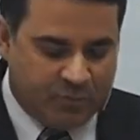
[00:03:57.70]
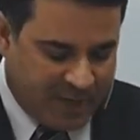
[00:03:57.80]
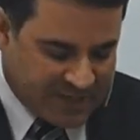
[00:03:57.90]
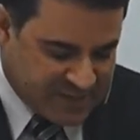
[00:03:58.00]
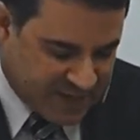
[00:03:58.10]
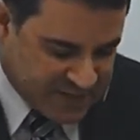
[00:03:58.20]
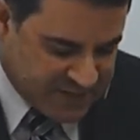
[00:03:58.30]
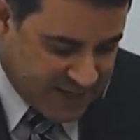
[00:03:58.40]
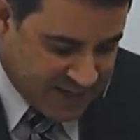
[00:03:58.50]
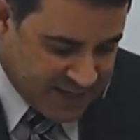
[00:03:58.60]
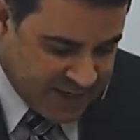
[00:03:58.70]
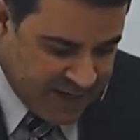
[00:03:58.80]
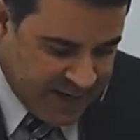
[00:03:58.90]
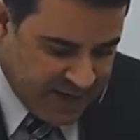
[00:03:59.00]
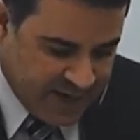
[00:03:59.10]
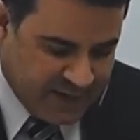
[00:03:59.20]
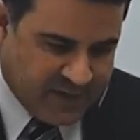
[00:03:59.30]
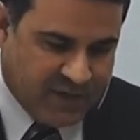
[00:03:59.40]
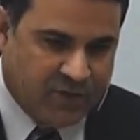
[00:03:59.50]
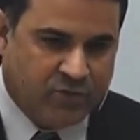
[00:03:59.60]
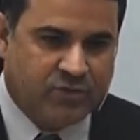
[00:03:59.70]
would be able to begin to